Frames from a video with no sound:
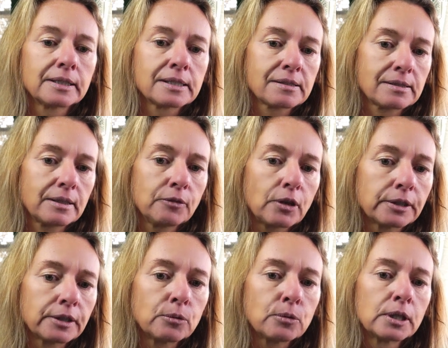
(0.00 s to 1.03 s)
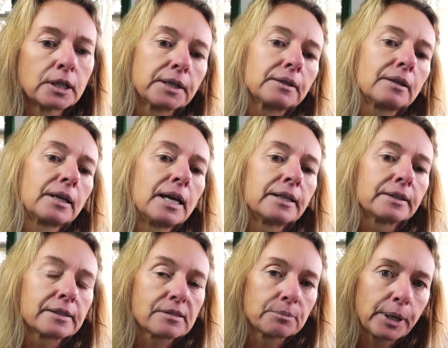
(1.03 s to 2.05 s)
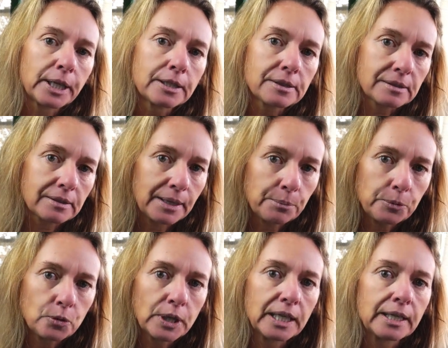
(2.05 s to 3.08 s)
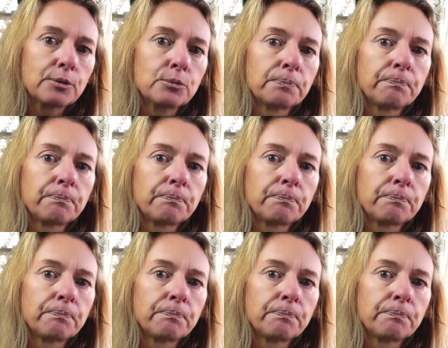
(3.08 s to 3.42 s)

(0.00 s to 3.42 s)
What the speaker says: This is another one that's made the same way.